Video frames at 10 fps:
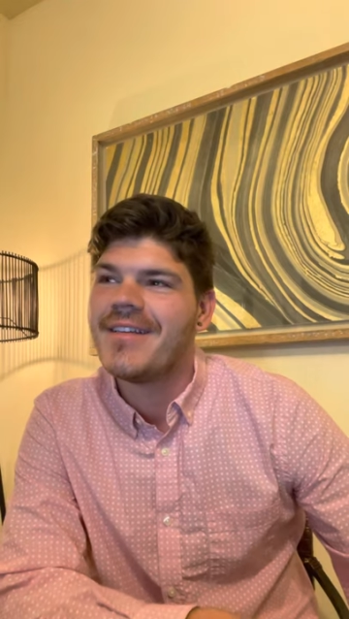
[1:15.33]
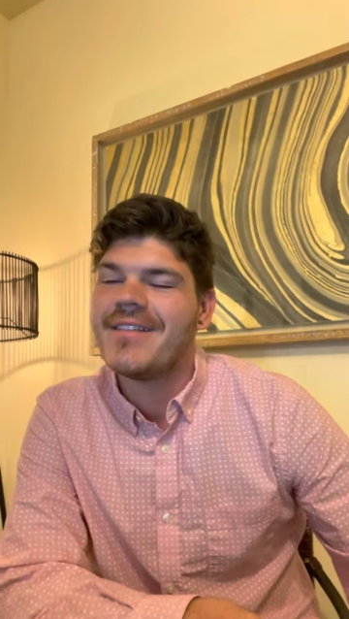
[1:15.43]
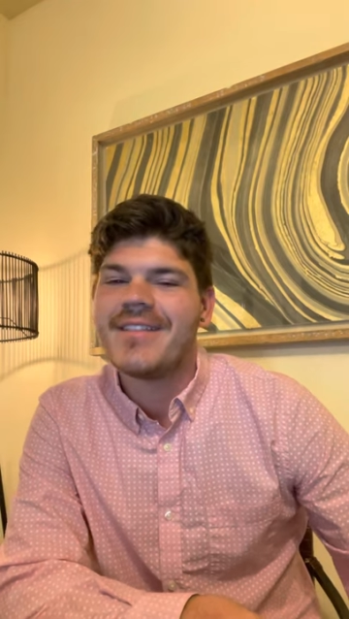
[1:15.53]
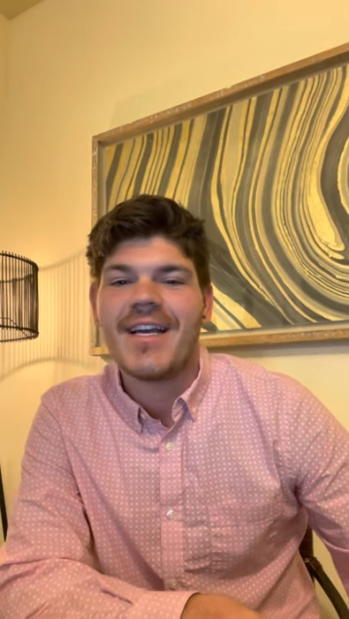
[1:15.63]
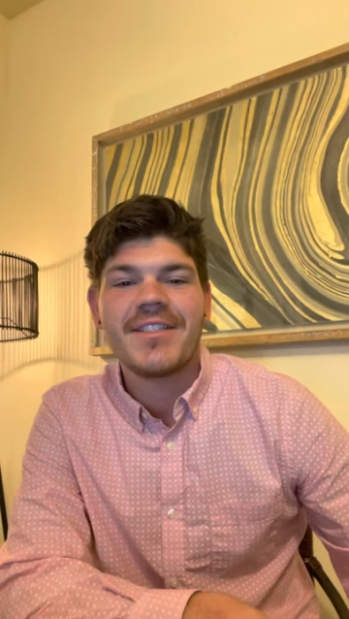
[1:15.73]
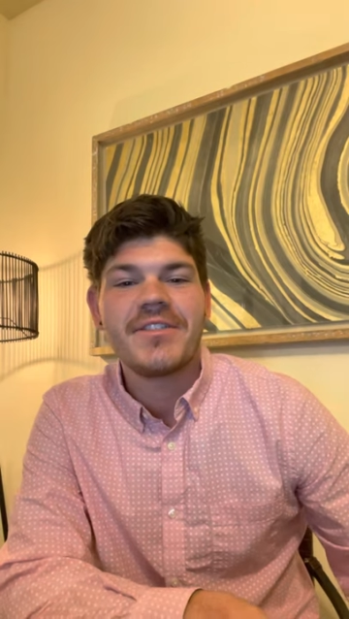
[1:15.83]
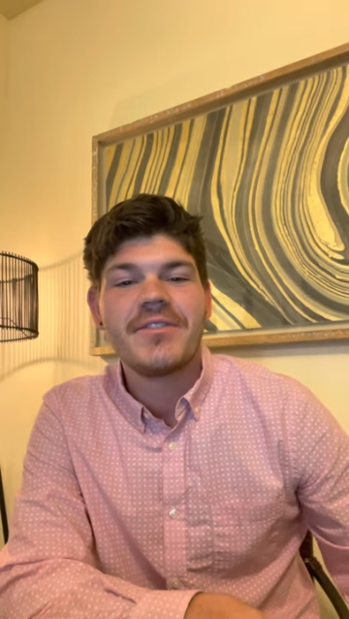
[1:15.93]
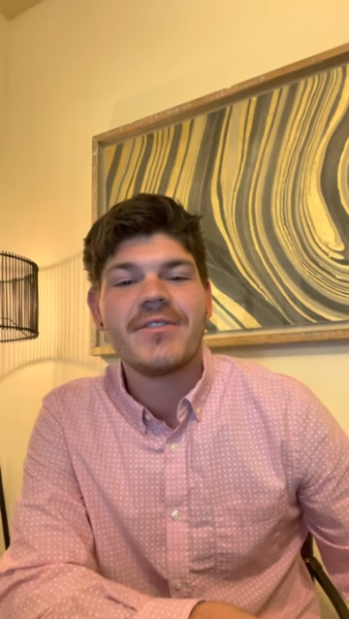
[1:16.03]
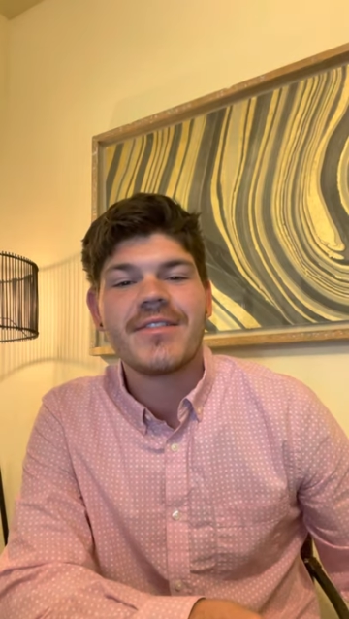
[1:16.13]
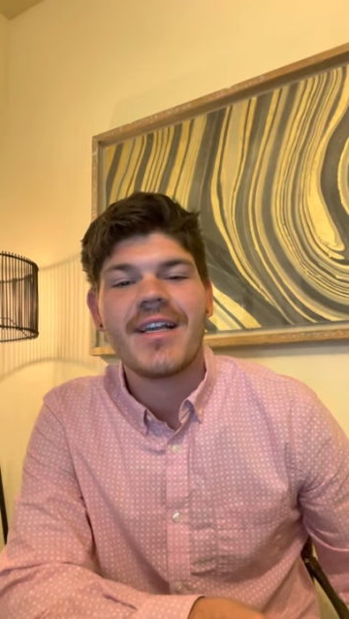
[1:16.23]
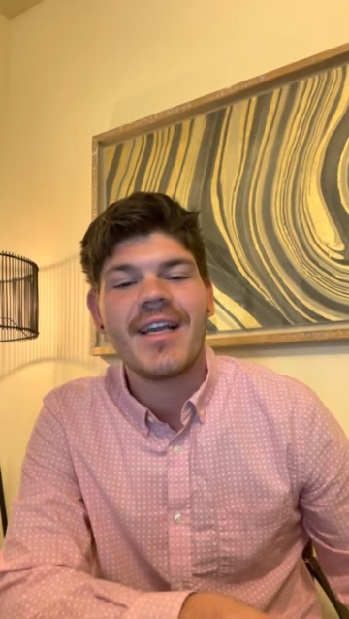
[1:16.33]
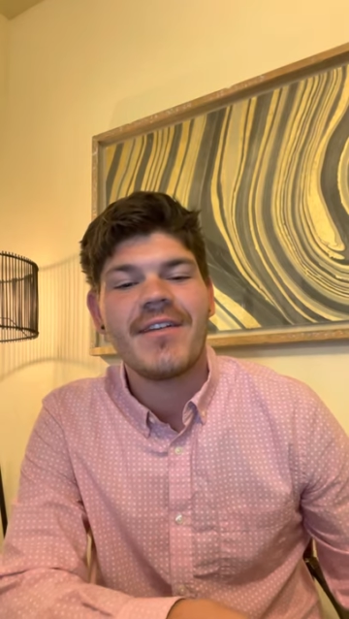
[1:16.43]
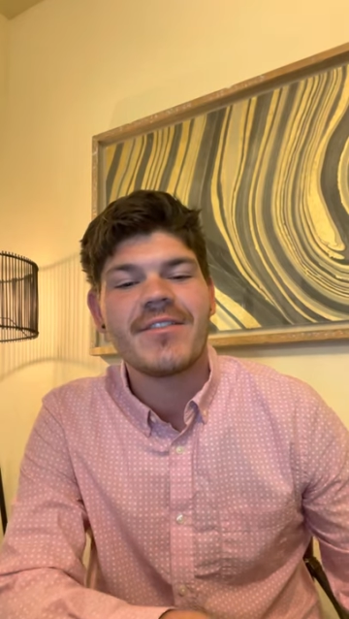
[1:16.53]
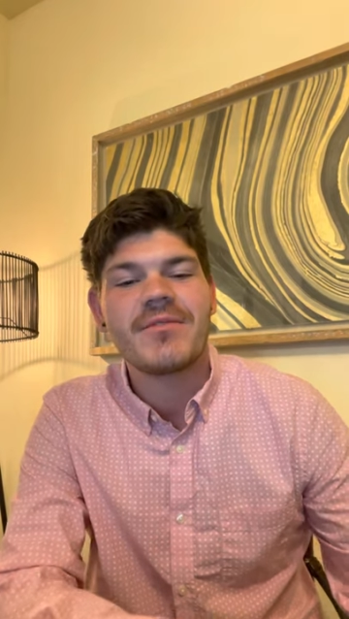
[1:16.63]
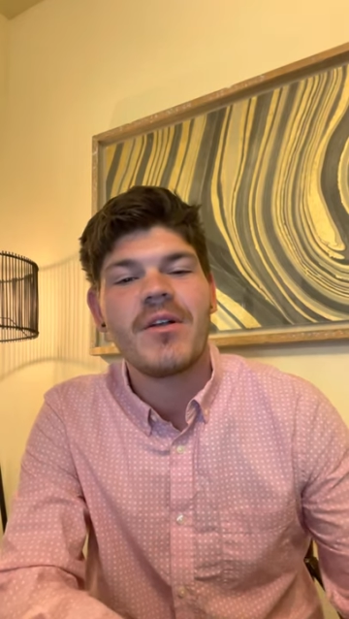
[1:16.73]
tattoos, I have
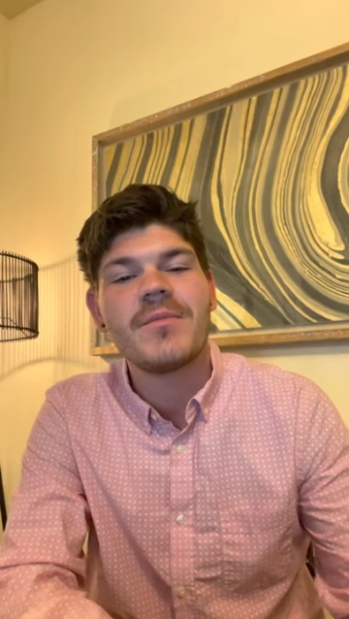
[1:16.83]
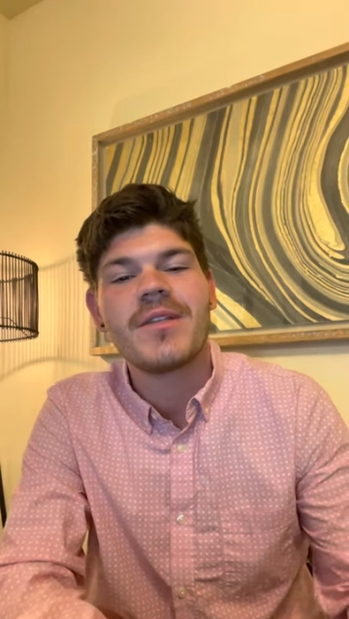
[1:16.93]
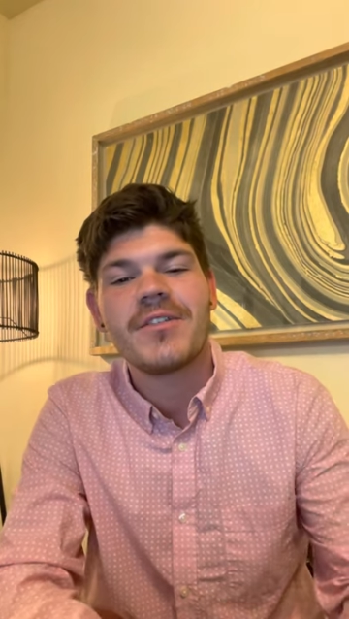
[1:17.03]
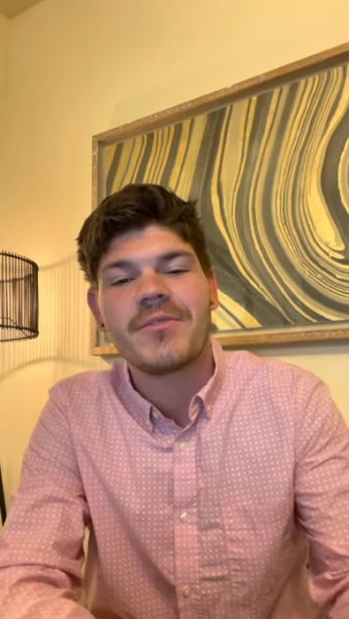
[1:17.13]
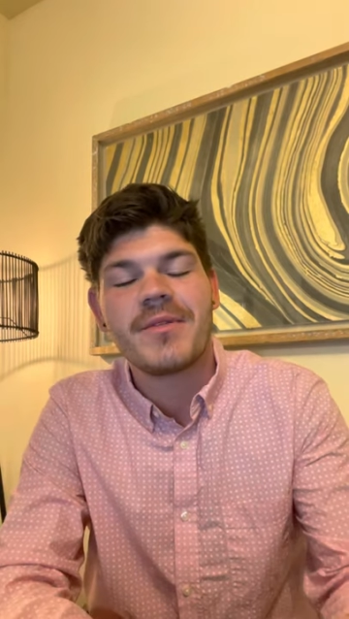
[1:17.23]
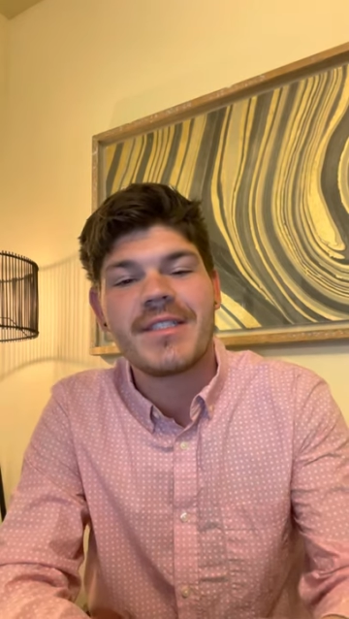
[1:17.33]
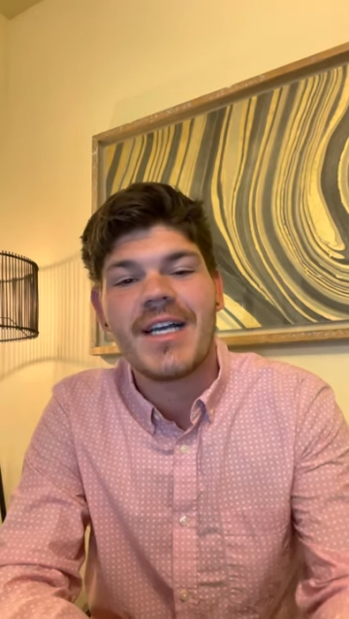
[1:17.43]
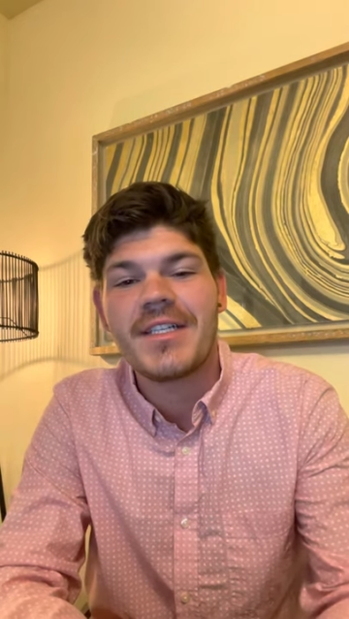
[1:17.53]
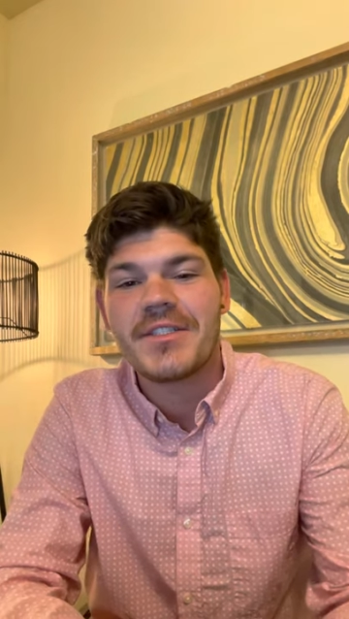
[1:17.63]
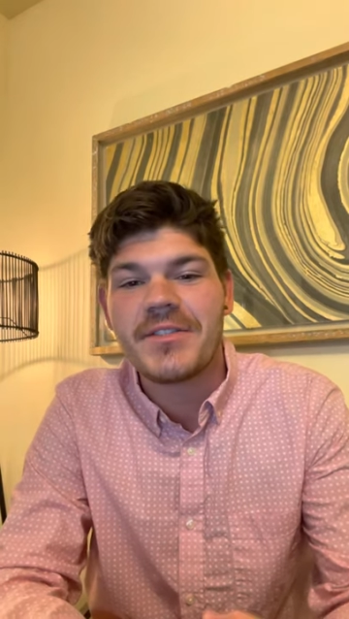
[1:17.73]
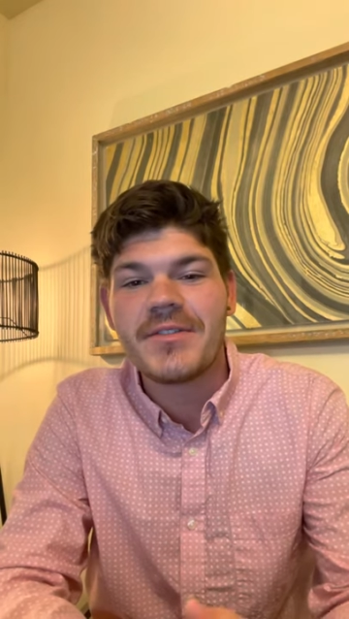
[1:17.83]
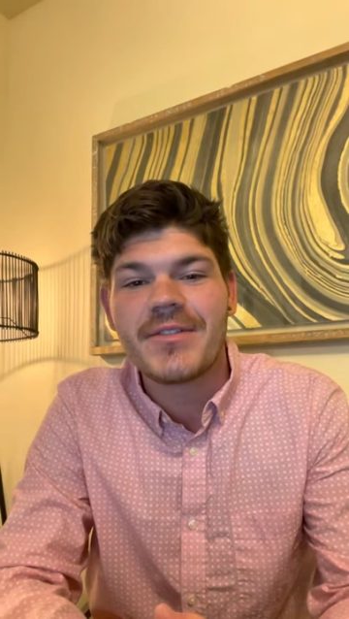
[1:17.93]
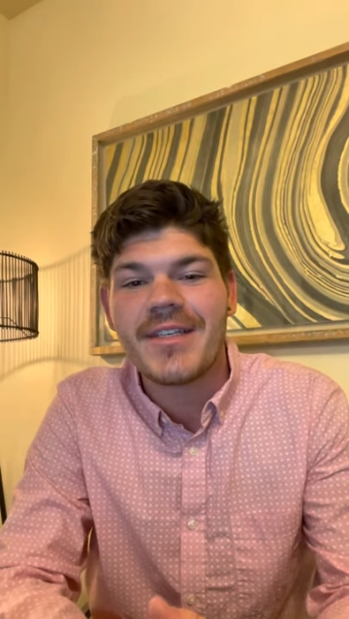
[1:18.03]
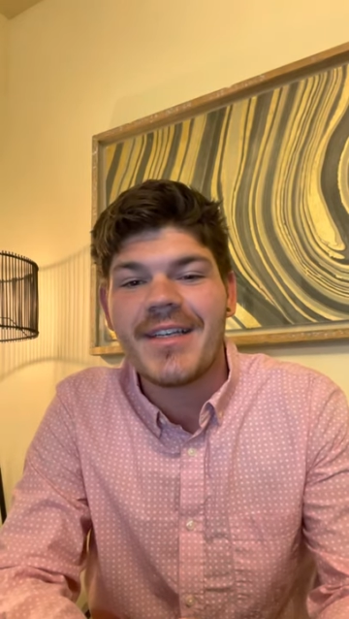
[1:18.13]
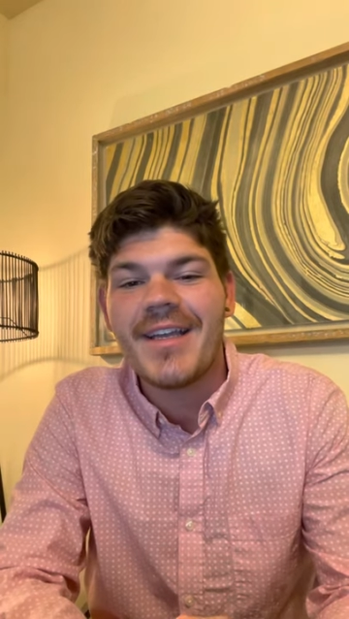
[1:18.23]
a small obsession with
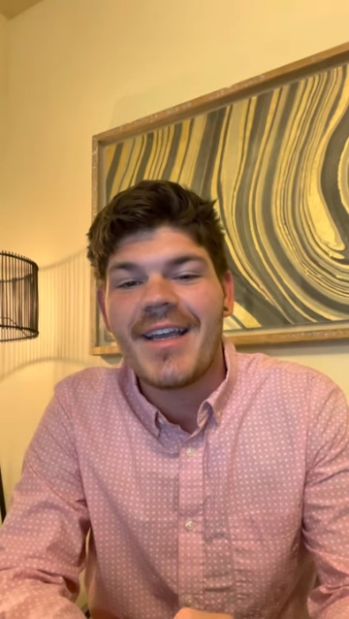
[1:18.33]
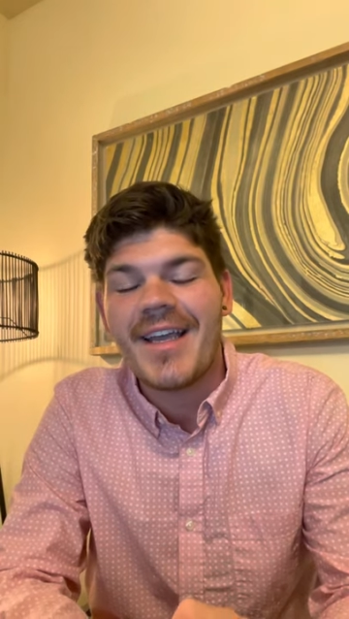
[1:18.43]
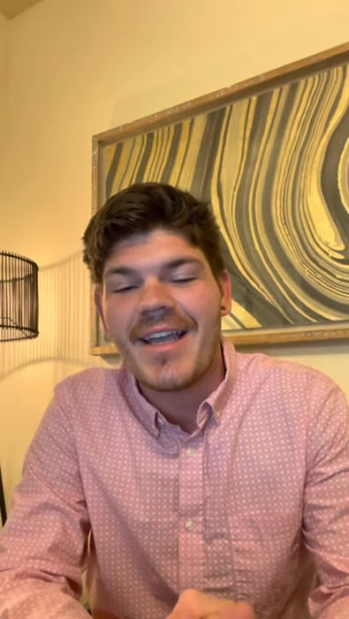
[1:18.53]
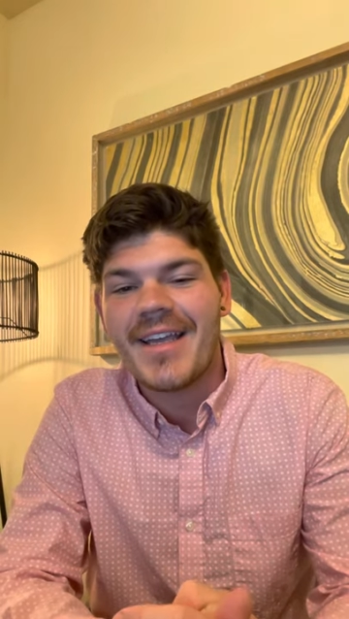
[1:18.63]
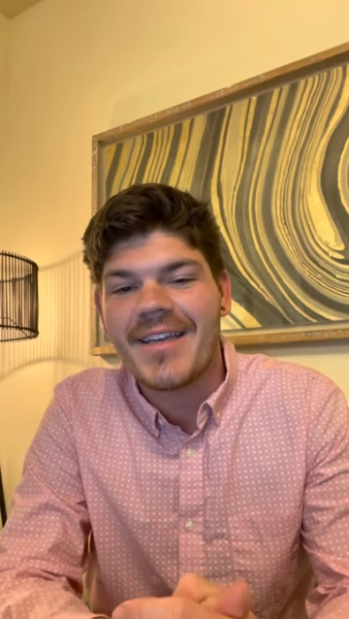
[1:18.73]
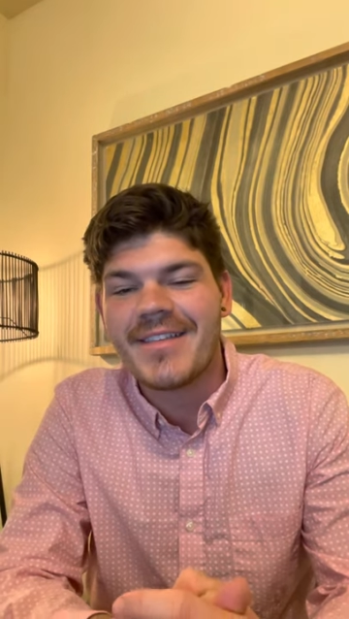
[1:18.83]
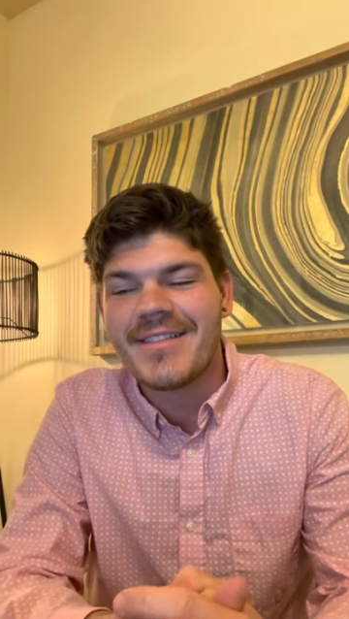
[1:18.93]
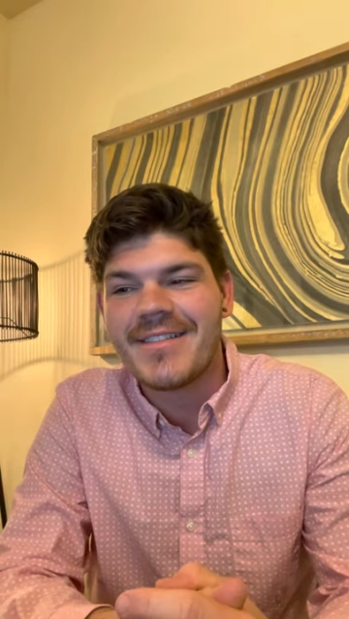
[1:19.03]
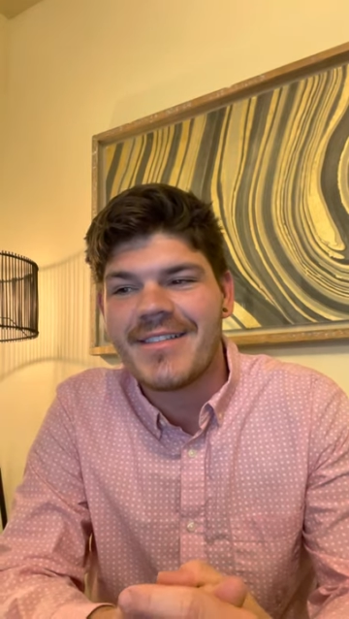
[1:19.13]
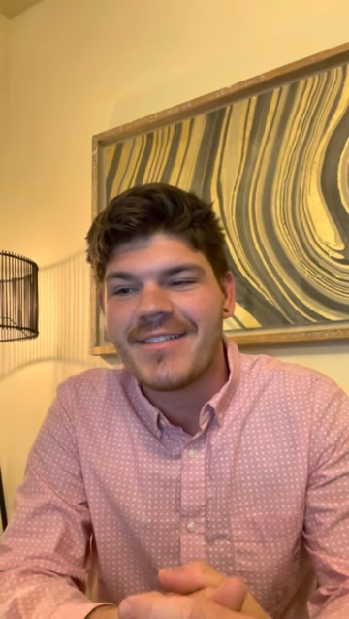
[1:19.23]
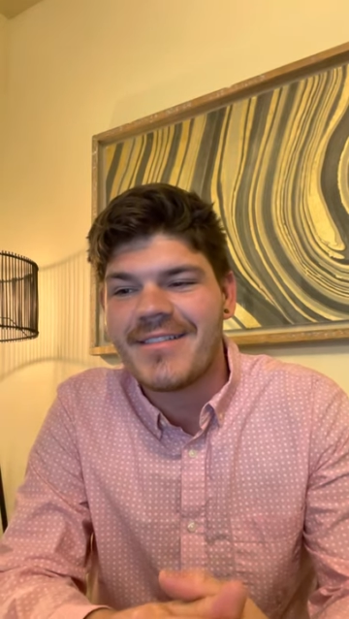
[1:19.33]
tattoos and,